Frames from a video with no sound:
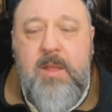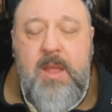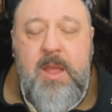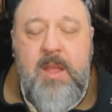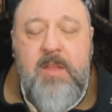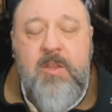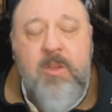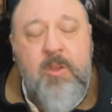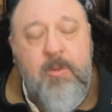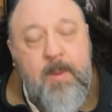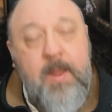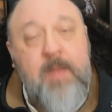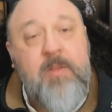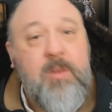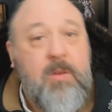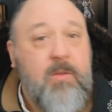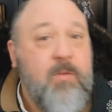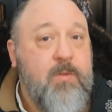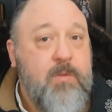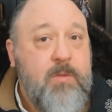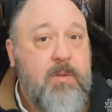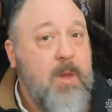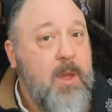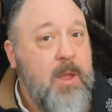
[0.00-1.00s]
it's expensive,
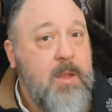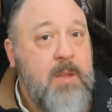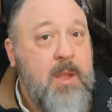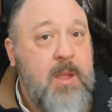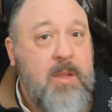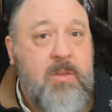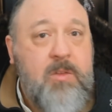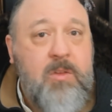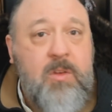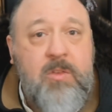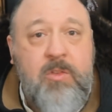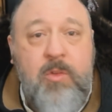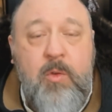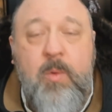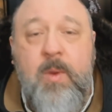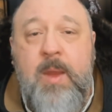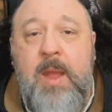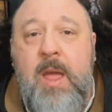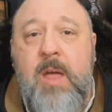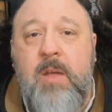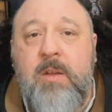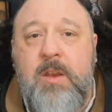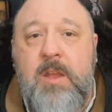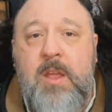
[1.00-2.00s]
and that's just the
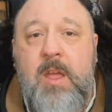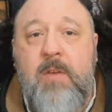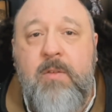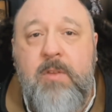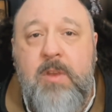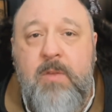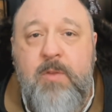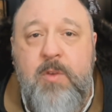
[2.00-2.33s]
reality of it.